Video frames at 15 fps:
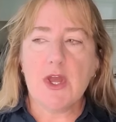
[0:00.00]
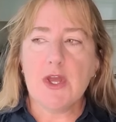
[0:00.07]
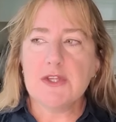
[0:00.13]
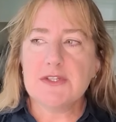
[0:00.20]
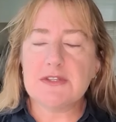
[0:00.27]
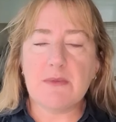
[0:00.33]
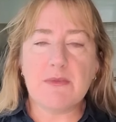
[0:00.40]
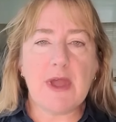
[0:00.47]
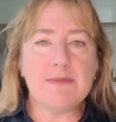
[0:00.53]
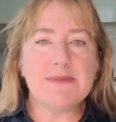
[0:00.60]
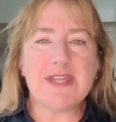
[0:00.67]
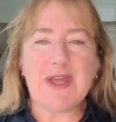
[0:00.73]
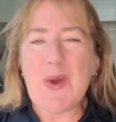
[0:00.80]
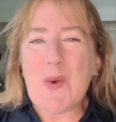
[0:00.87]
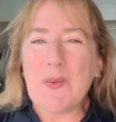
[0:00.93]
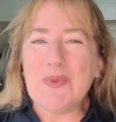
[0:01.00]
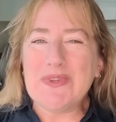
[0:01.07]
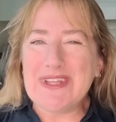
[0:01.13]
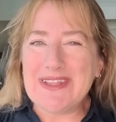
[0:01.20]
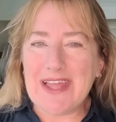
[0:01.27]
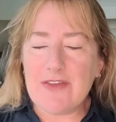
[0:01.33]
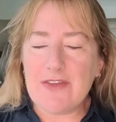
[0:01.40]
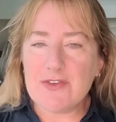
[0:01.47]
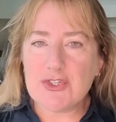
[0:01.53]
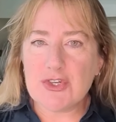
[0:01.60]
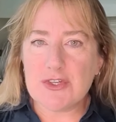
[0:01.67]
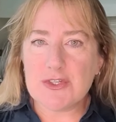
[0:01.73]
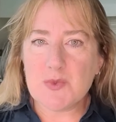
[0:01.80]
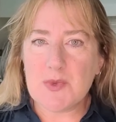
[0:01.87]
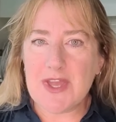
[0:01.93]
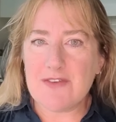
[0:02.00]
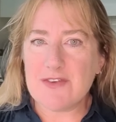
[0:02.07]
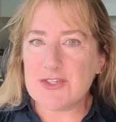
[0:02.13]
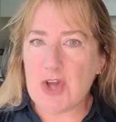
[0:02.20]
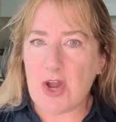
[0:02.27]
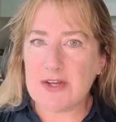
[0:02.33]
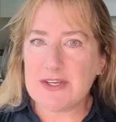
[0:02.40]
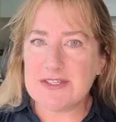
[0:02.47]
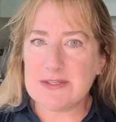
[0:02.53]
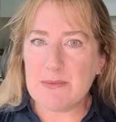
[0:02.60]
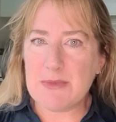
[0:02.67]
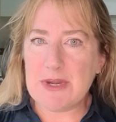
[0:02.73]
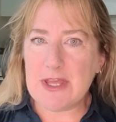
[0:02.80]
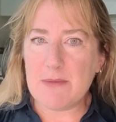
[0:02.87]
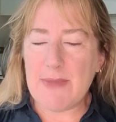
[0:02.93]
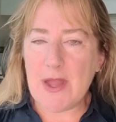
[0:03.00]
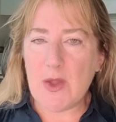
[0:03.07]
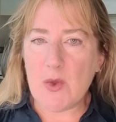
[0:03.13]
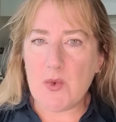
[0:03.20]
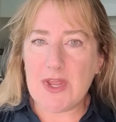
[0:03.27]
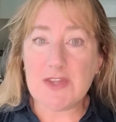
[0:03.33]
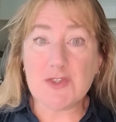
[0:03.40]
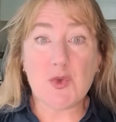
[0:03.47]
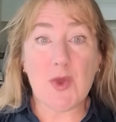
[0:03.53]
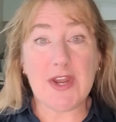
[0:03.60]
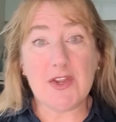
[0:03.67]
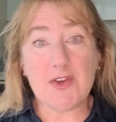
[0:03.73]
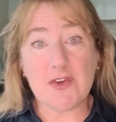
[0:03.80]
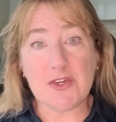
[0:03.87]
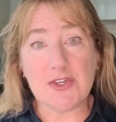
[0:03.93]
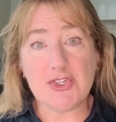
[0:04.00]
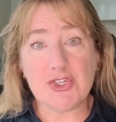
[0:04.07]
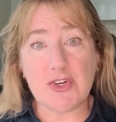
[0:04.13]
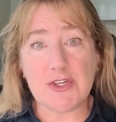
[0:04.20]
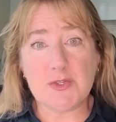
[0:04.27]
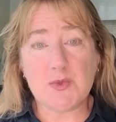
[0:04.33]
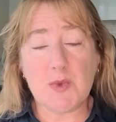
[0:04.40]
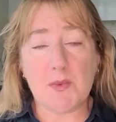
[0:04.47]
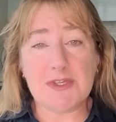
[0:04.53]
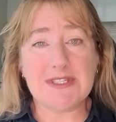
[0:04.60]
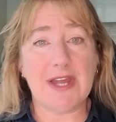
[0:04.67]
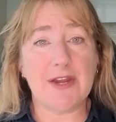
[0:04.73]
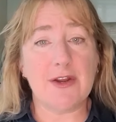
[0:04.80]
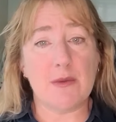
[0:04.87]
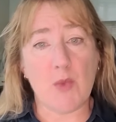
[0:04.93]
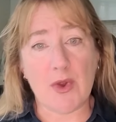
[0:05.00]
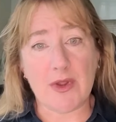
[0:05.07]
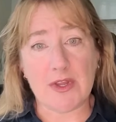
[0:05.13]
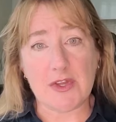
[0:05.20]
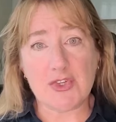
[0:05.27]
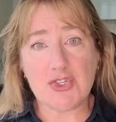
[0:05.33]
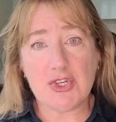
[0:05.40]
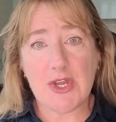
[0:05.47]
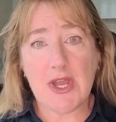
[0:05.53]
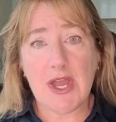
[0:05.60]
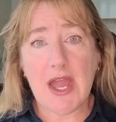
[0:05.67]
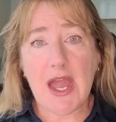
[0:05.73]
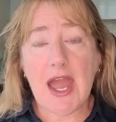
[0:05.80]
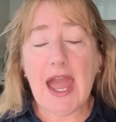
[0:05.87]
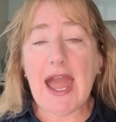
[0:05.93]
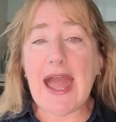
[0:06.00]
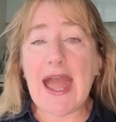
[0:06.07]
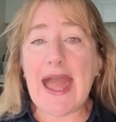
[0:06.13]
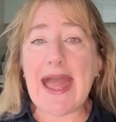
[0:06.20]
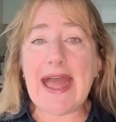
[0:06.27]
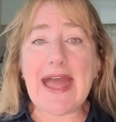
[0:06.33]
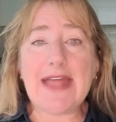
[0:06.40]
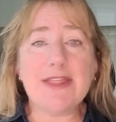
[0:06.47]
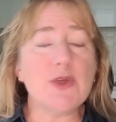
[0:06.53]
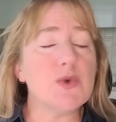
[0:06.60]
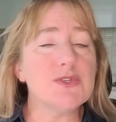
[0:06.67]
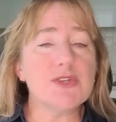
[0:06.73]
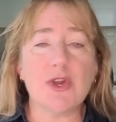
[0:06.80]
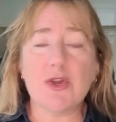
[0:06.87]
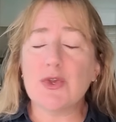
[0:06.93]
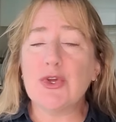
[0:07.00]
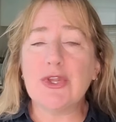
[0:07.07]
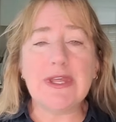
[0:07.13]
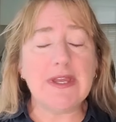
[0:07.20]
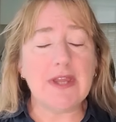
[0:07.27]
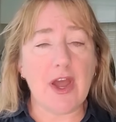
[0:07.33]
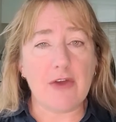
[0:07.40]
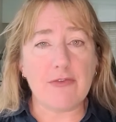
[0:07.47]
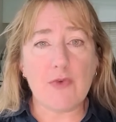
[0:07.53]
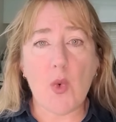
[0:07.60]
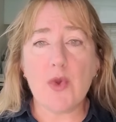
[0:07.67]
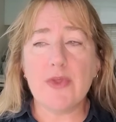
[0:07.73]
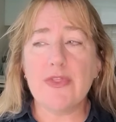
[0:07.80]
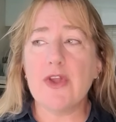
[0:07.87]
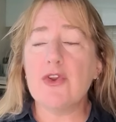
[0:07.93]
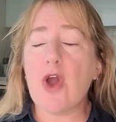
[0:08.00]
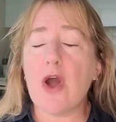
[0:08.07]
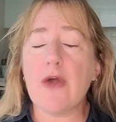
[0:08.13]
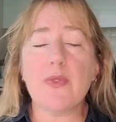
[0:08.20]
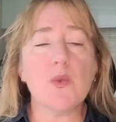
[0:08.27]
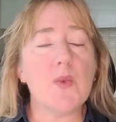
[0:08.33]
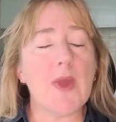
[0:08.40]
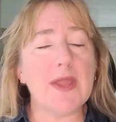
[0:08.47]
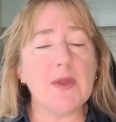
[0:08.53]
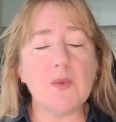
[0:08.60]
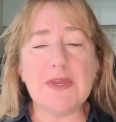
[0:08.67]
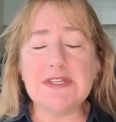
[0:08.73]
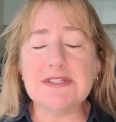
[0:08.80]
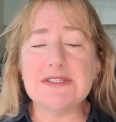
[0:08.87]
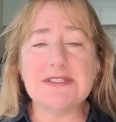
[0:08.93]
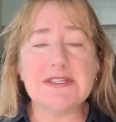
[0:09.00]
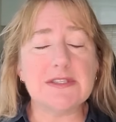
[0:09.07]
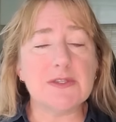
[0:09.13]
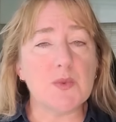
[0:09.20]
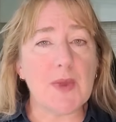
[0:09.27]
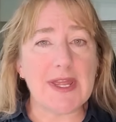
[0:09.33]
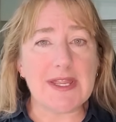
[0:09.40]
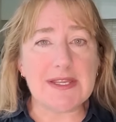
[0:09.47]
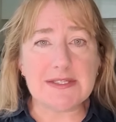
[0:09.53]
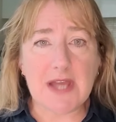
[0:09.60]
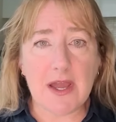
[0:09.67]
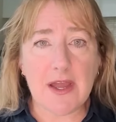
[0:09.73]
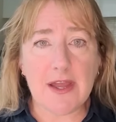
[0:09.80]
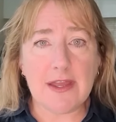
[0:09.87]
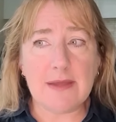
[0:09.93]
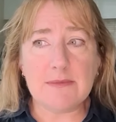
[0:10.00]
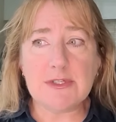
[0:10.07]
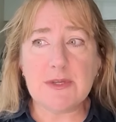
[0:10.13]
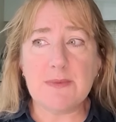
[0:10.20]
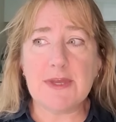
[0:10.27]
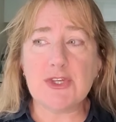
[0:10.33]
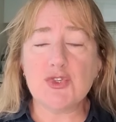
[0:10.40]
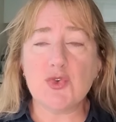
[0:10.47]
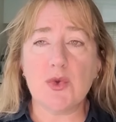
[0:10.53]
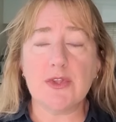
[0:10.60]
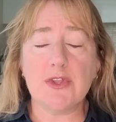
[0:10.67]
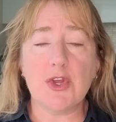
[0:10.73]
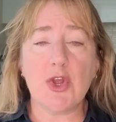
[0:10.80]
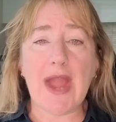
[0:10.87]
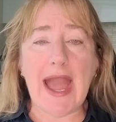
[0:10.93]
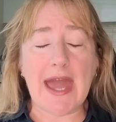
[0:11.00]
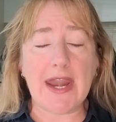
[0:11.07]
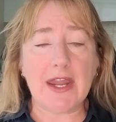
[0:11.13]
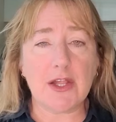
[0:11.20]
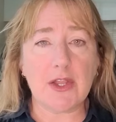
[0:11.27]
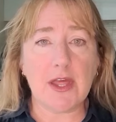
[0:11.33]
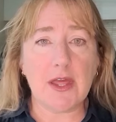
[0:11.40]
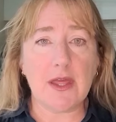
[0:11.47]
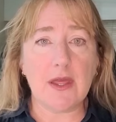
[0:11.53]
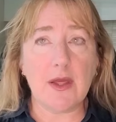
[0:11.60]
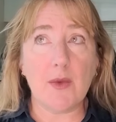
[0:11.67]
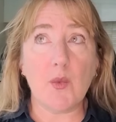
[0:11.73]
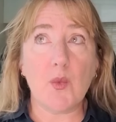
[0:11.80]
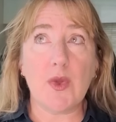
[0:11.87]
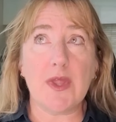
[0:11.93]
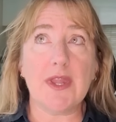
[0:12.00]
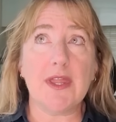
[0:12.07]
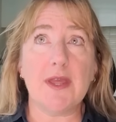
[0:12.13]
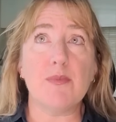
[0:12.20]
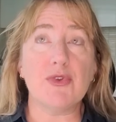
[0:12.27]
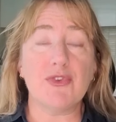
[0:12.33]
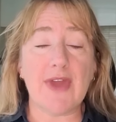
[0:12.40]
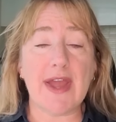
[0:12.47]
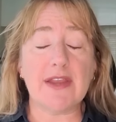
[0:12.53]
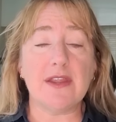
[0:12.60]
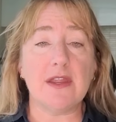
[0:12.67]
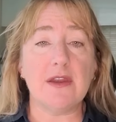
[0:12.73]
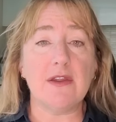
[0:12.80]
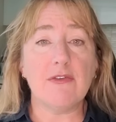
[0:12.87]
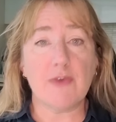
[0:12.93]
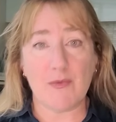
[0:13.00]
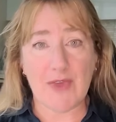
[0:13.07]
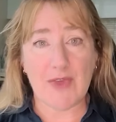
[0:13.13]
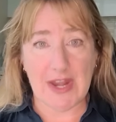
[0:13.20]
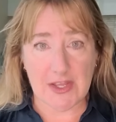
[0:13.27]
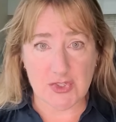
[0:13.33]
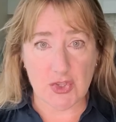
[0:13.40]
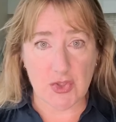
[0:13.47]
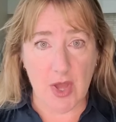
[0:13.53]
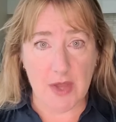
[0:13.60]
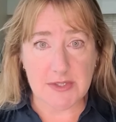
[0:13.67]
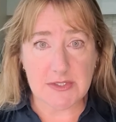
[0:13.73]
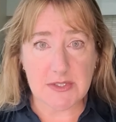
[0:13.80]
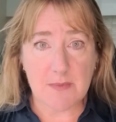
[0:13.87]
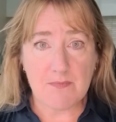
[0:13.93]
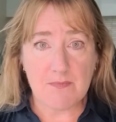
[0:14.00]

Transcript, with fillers: Sometimes the only life insurance we ever talk to somebody about is creditor insurance when we sign our mortgage. And those aren't good enough, or they're not the right reasons at the right time to make sure that you're adequately protected from financial loss.